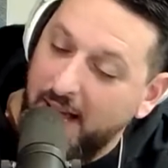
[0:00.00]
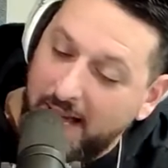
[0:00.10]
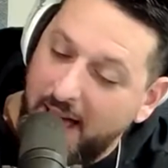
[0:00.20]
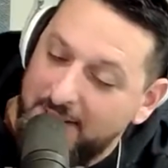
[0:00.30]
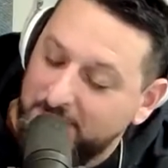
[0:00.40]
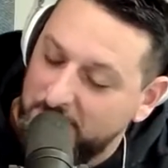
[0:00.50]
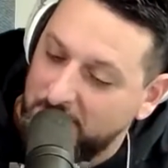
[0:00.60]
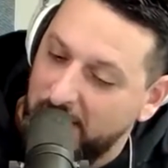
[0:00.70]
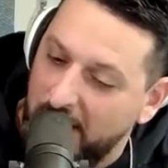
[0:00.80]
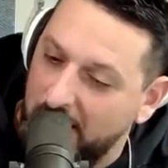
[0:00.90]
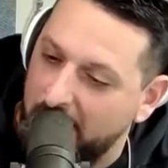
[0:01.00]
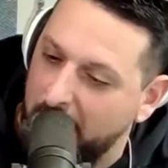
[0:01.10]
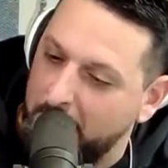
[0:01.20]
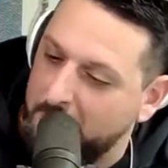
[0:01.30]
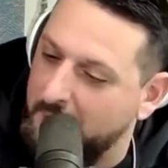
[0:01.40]
hey, after
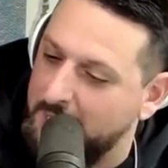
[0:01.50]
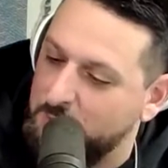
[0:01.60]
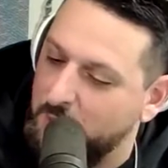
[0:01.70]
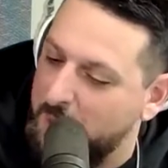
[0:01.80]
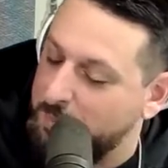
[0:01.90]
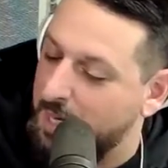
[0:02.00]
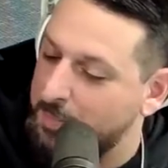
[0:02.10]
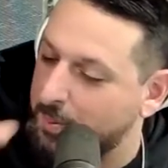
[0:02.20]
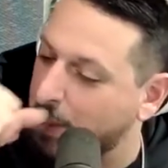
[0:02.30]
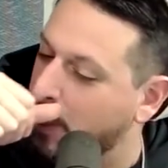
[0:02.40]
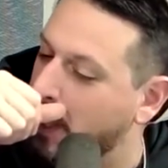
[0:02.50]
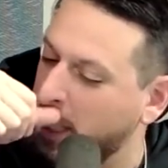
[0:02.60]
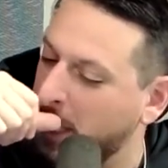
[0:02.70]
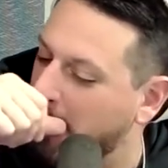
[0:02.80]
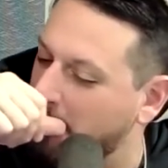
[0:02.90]
uh, you guys wrapped up or
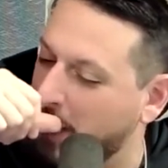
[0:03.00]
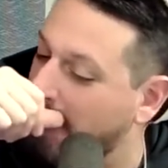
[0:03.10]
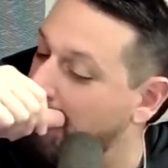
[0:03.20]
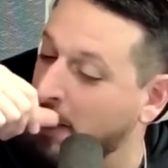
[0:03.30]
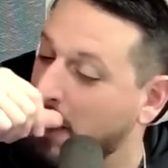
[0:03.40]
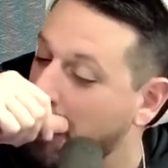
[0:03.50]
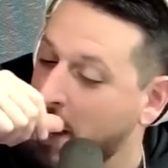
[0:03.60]
like, you know, whatever,